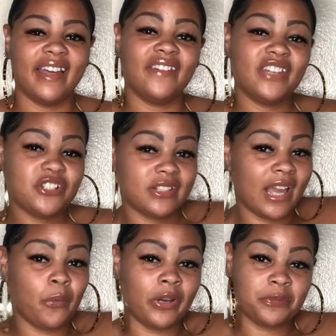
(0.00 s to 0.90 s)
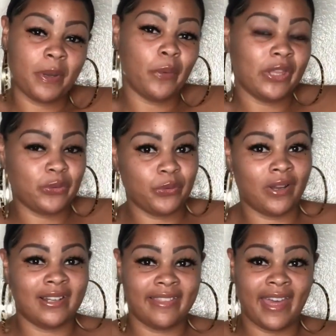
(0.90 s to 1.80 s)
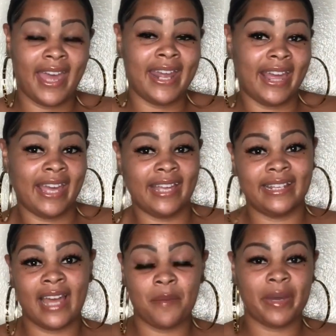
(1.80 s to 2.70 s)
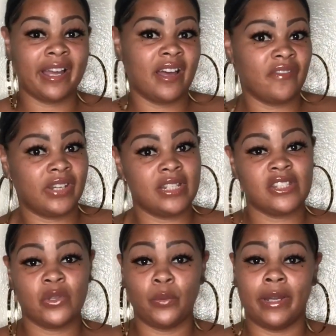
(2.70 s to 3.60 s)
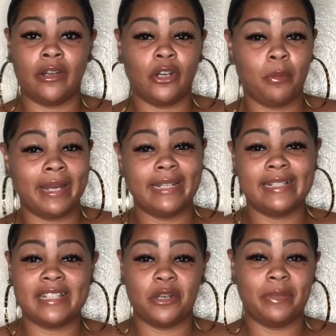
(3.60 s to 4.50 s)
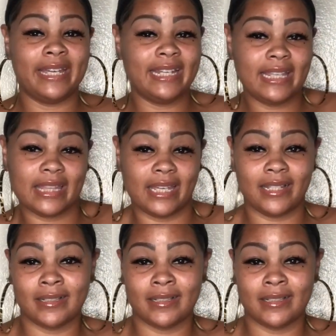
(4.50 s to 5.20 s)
Eventually, I worked my way through all of that and got my confidence to where nobody could tell me anything.